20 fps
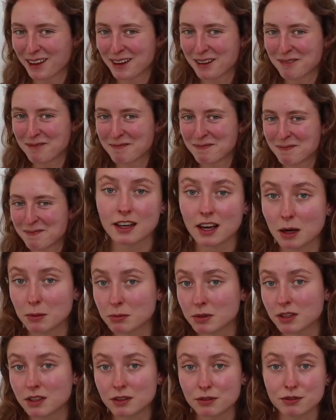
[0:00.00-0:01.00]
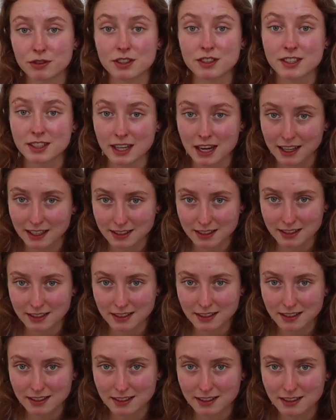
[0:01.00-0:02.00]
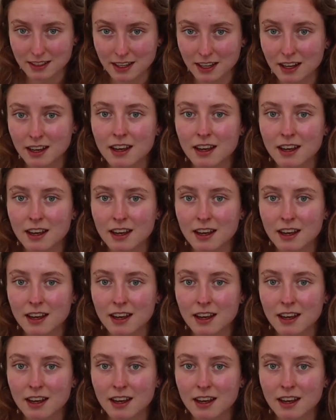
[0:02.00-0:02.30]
them. They come in different sizes.